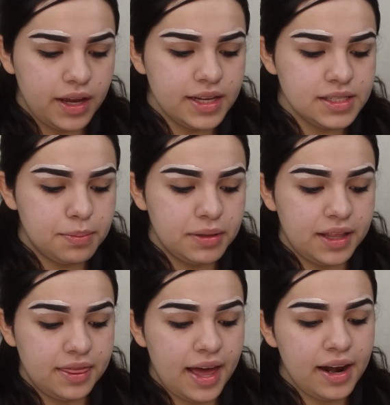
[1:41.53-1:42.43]
And to
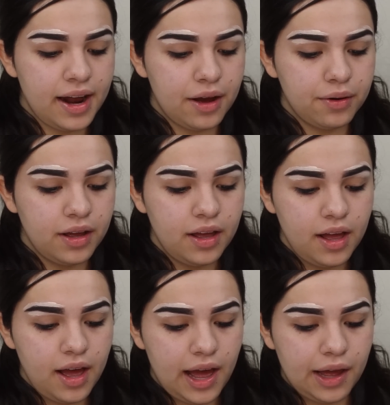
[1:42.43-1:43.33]
blend that out,
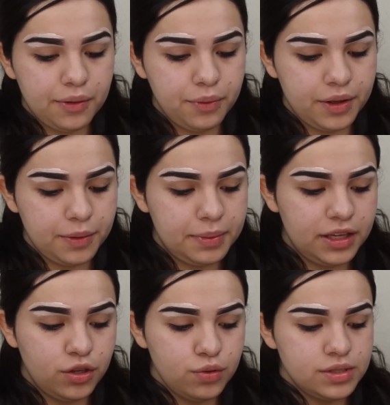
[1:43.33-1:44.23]
I will be
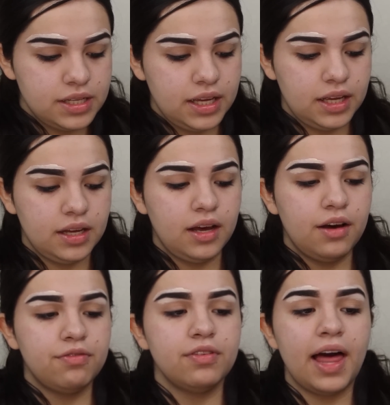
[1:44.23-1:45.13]
using
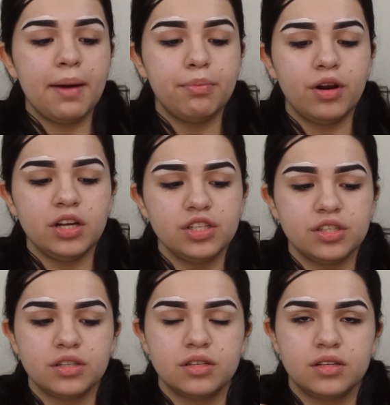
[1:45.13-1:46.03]
a flat brush,
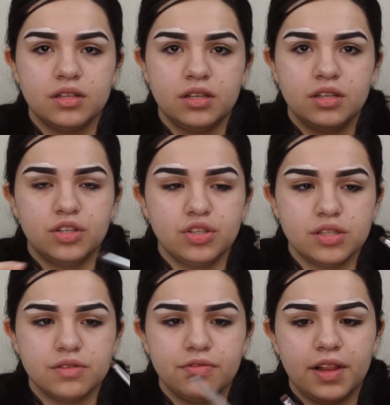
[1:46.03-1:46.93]

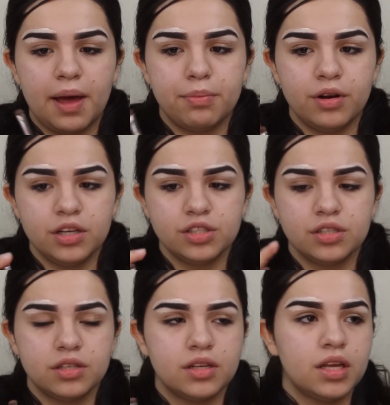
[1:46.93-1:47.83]
just a flat brush,
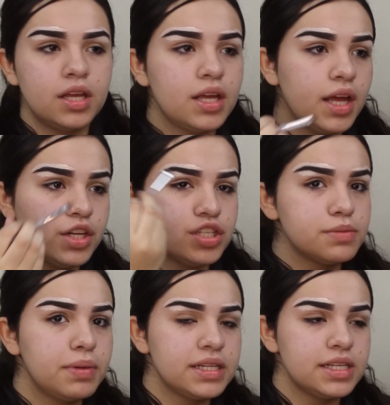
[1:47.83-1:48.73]
and
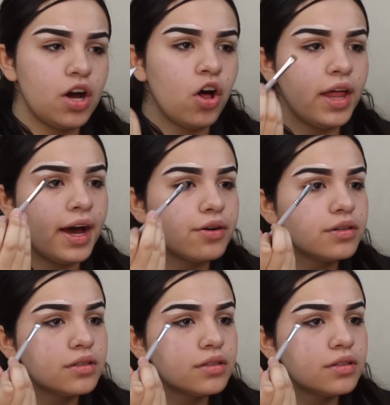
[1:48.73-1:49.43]
just blend it all out.